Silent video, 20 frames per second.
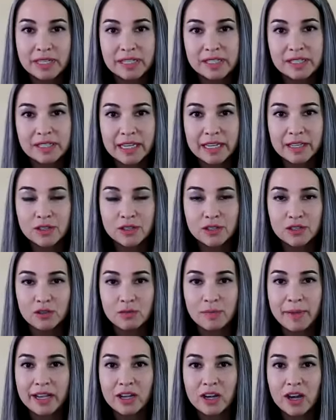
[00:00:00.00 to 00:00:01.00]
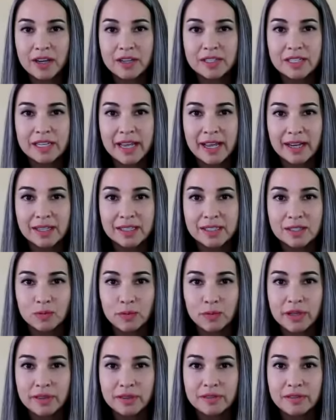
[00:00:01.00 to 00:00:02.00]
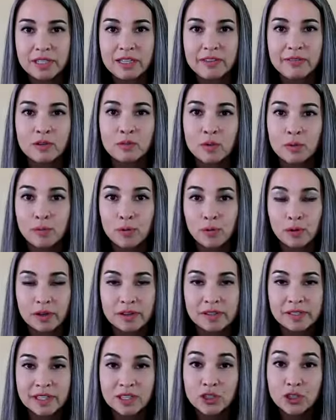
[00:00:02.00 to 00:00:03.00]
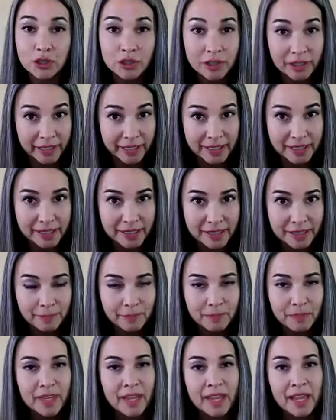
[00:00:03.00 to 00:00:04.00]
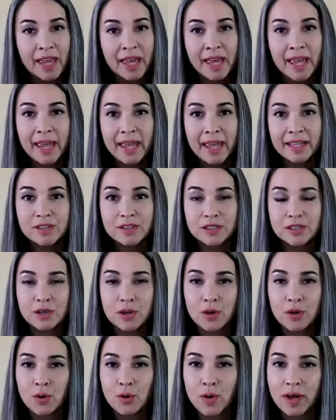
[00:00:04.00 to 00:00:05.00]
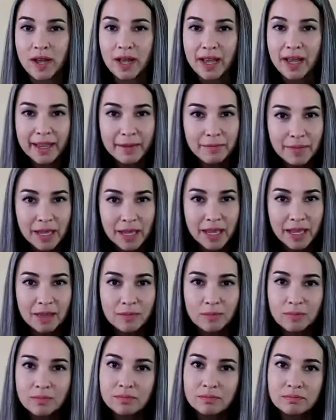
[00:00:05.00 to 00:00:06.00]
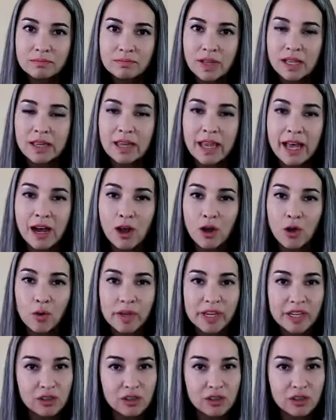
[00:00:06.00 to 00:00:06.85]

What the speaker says: extends to my contacts with TV reporters and journalists. And so I may allow